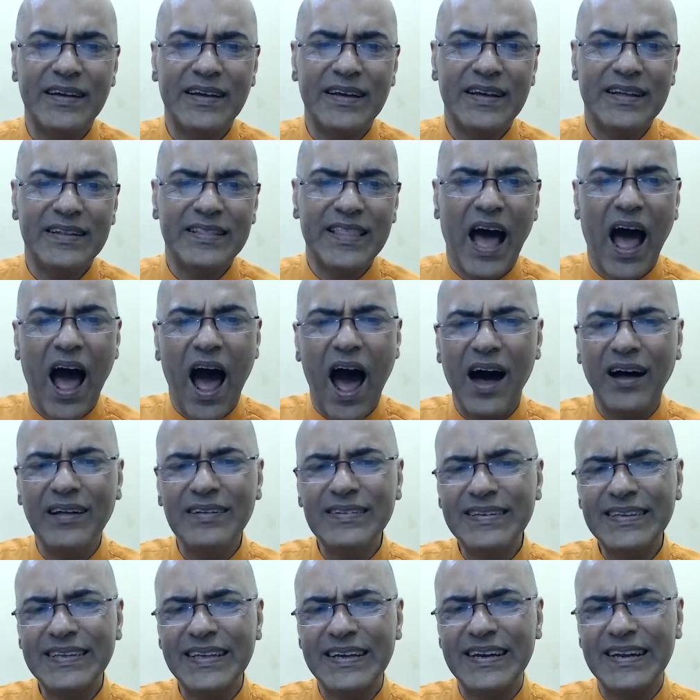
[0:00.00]
The
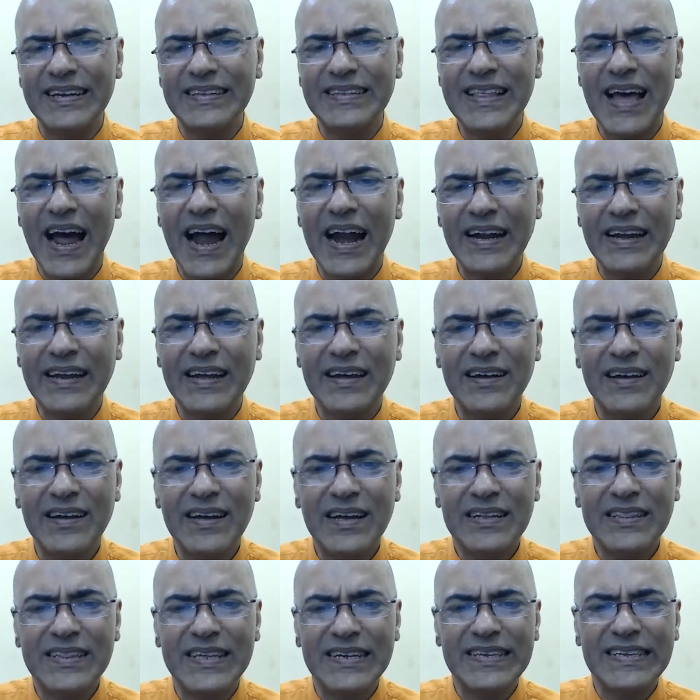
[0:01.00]
answer is
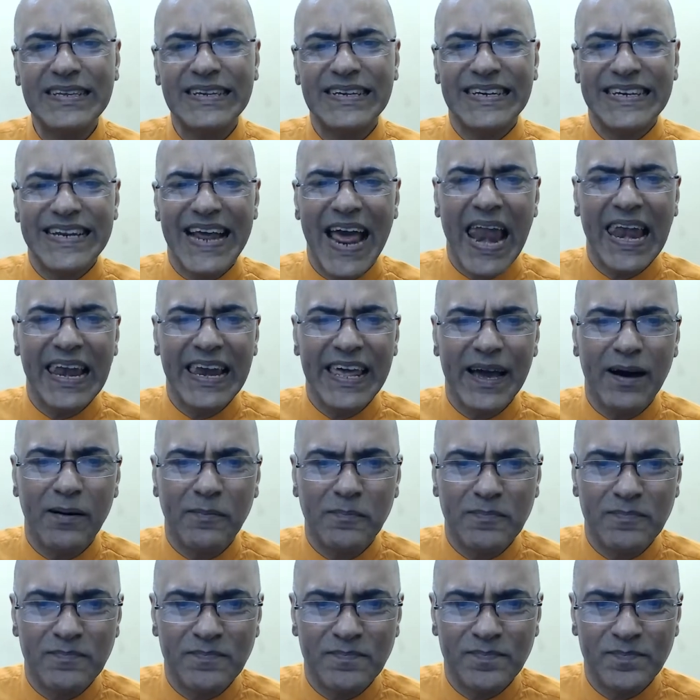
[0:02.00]
that the
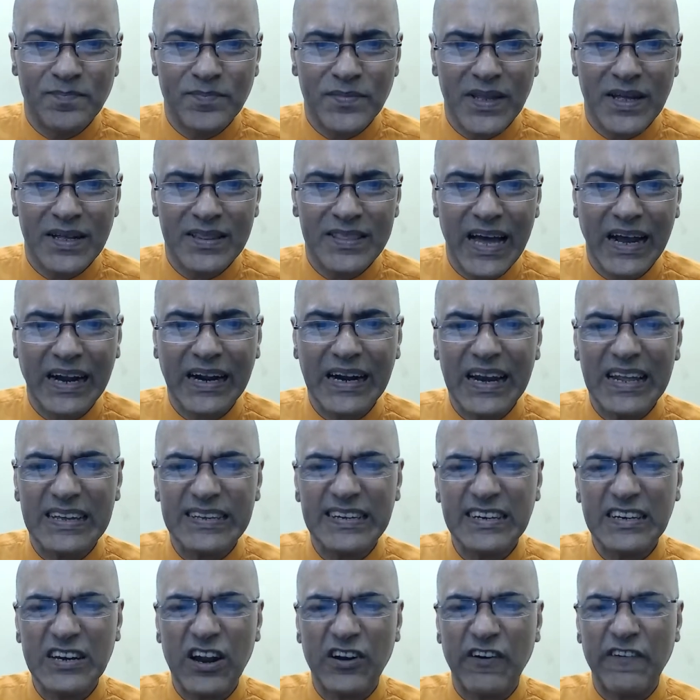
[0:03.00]
stellium, the
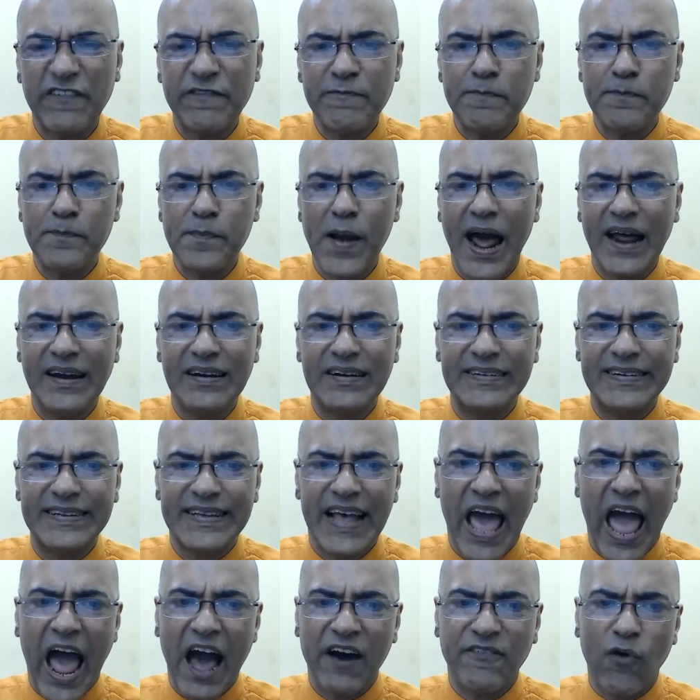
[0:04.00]
cluster of
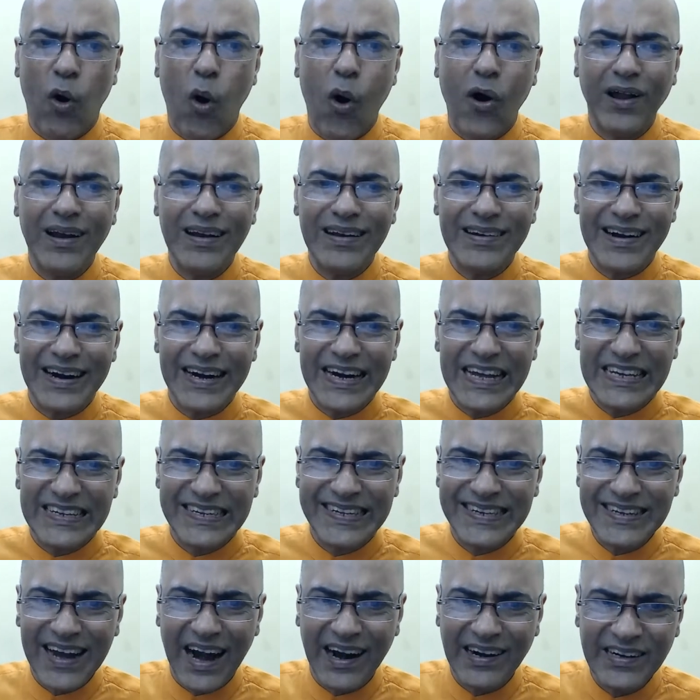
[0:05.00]
planets, have already
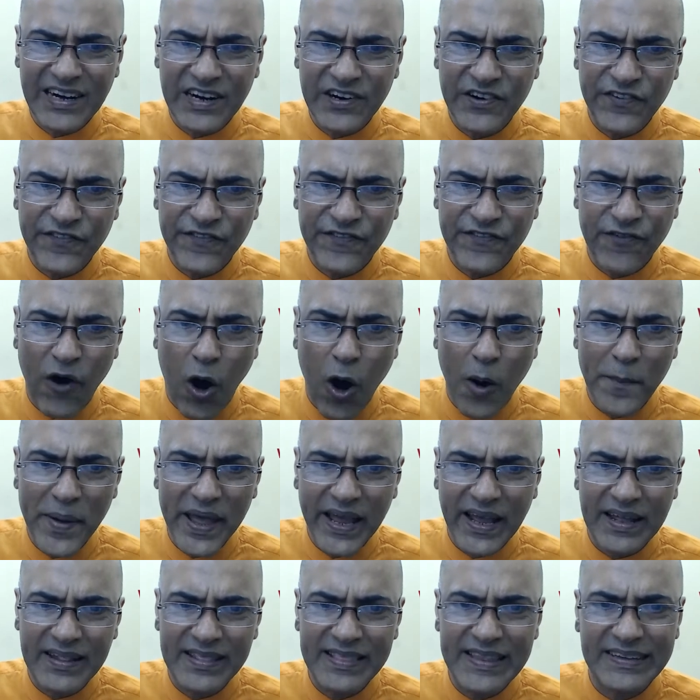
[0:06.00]
started
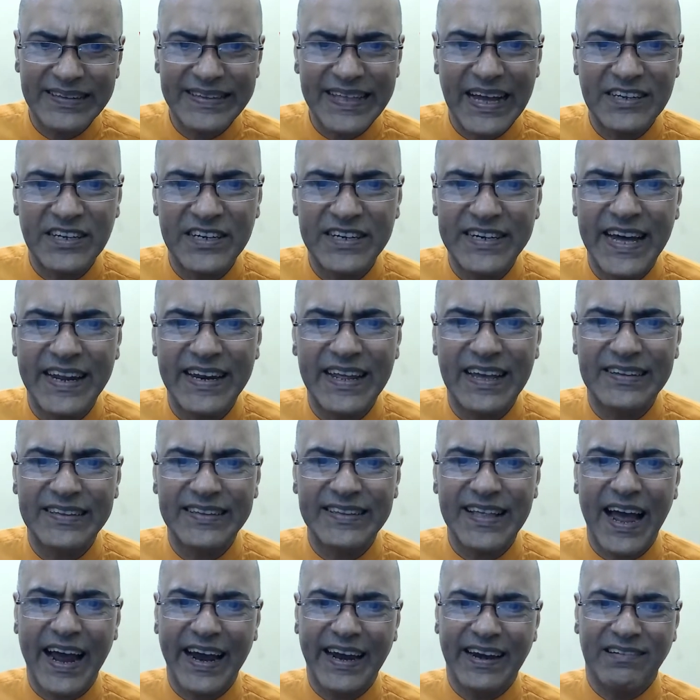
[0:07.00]
forming in the Sagittarius
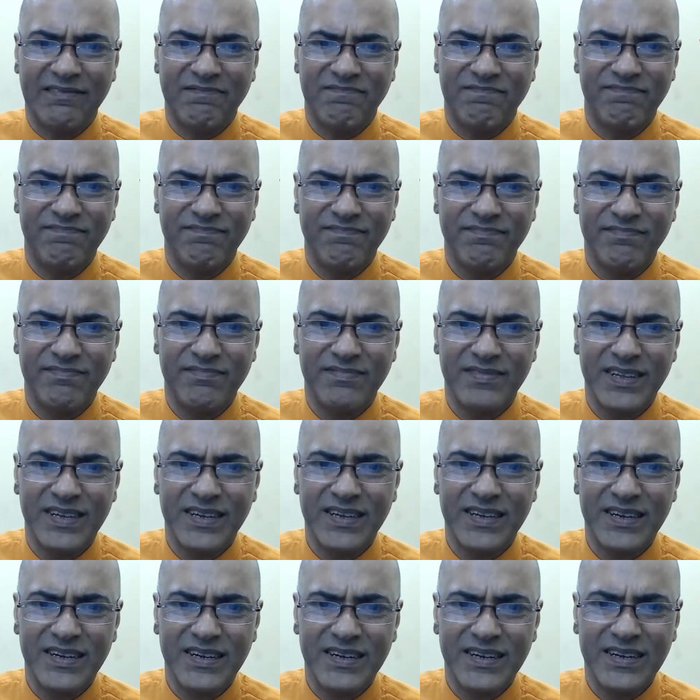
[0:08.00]
sign.
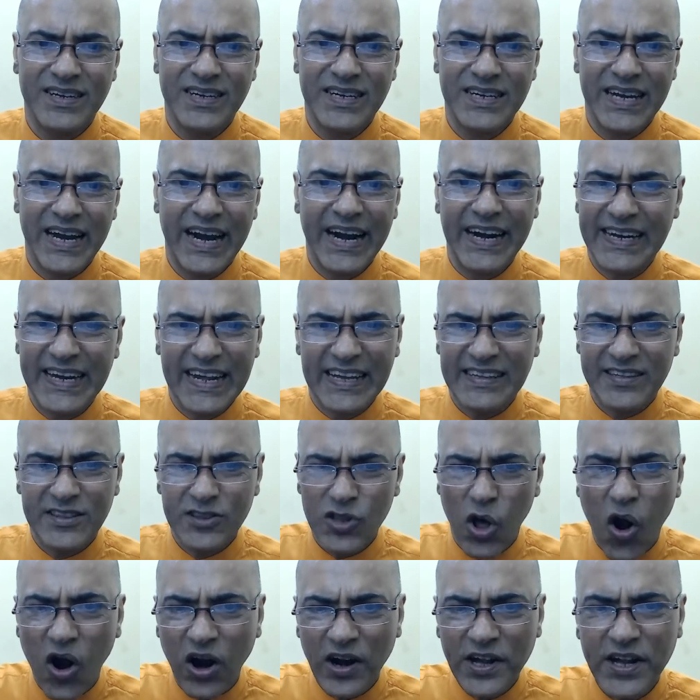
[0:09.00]
It is
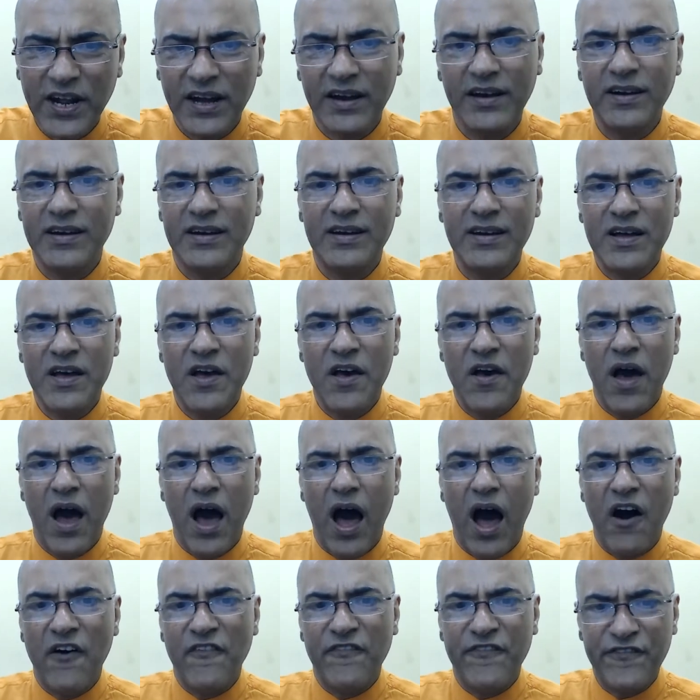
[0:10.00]
not
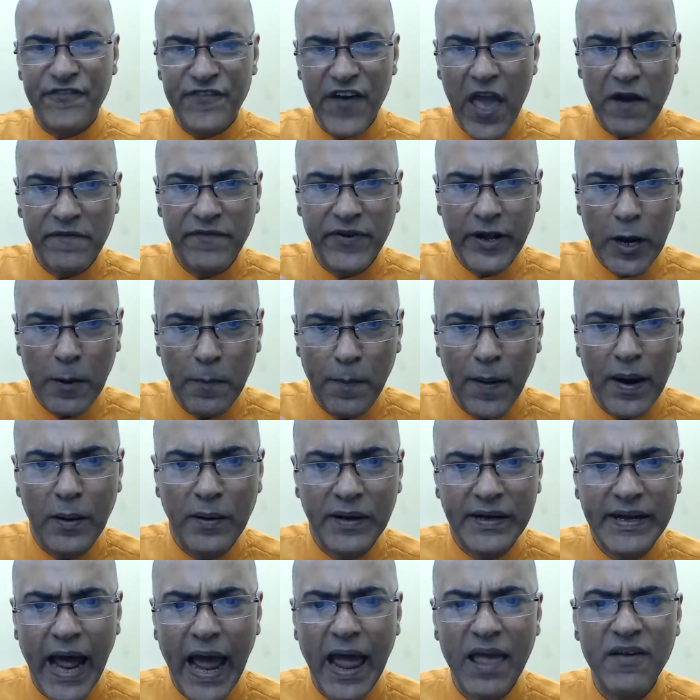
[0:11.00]
a
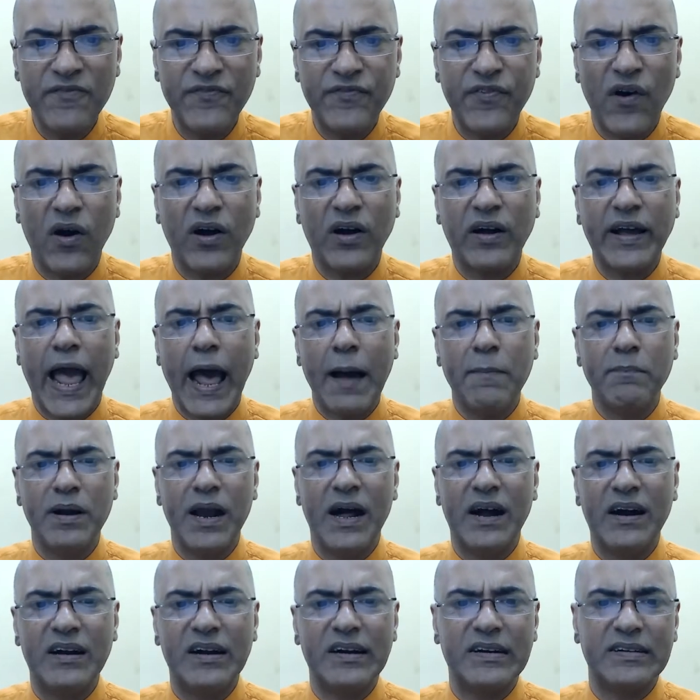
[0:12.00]
favorable time for
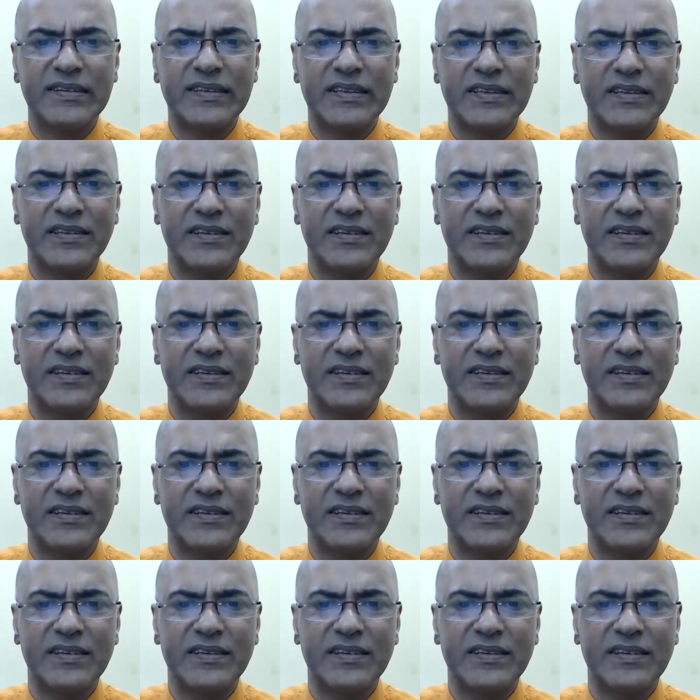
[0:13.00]
gamblers.